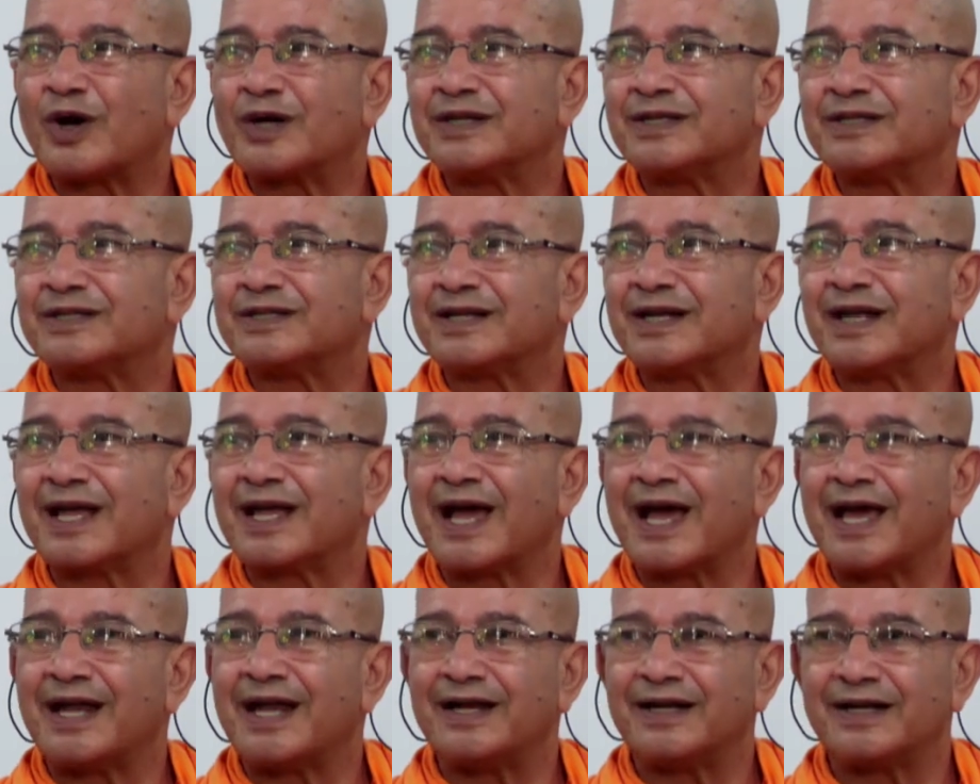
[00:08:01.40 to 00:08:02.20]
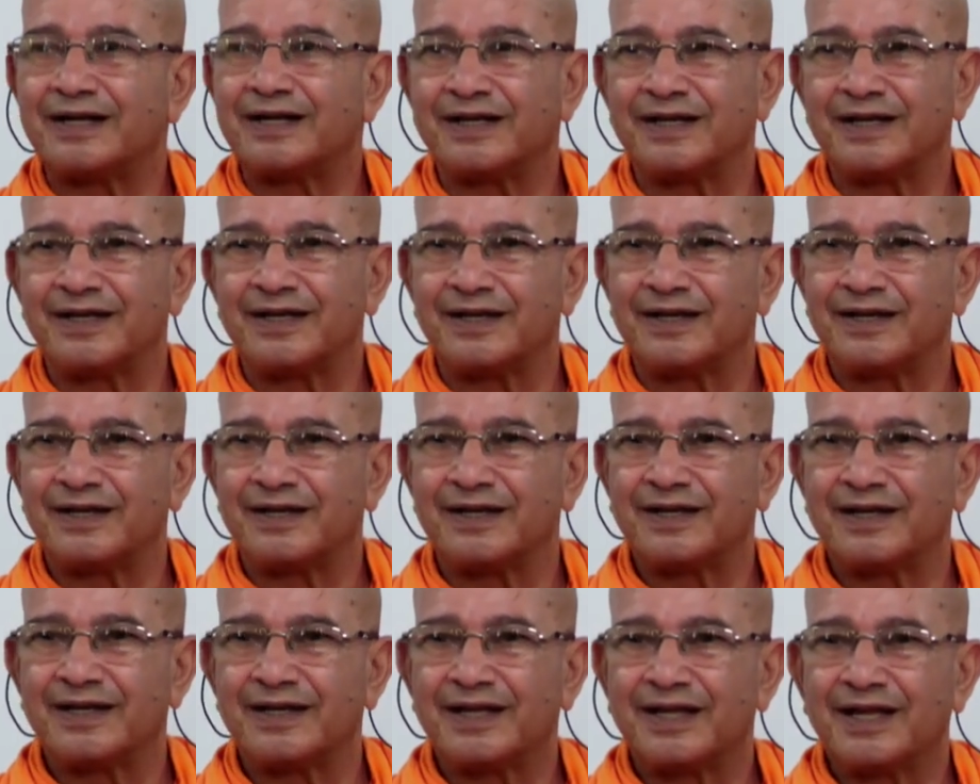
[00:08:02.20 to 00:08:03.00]
is reality?
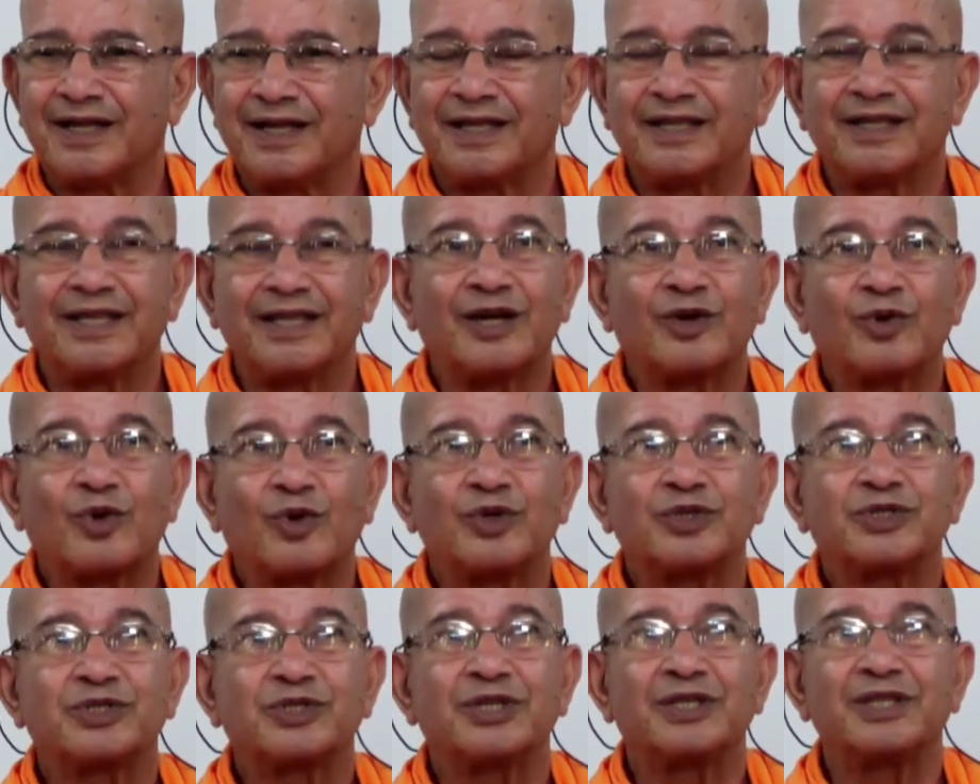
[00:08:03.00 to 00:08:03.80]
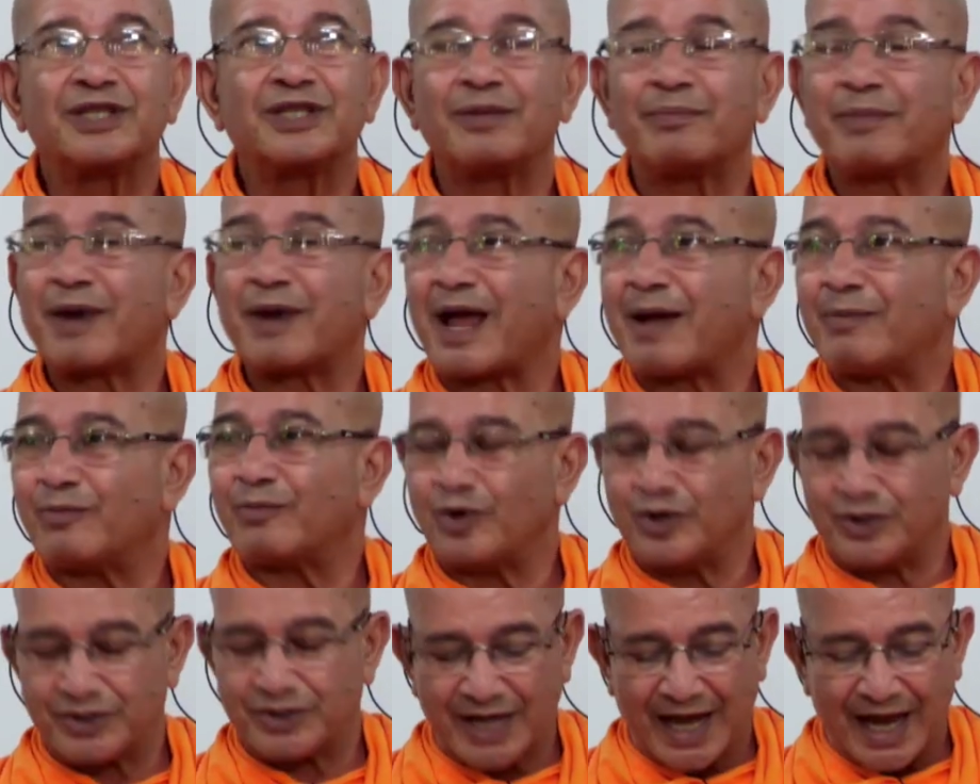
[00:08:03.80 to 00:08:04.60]
That question the Brahmo
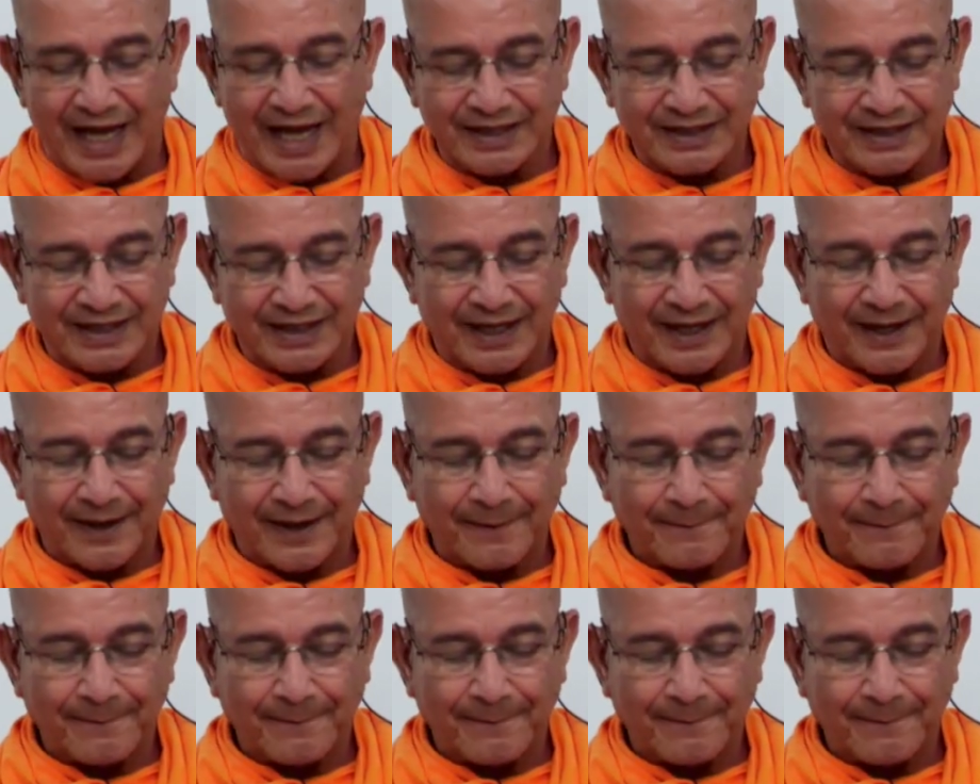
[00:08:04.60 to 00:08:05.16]
is asking.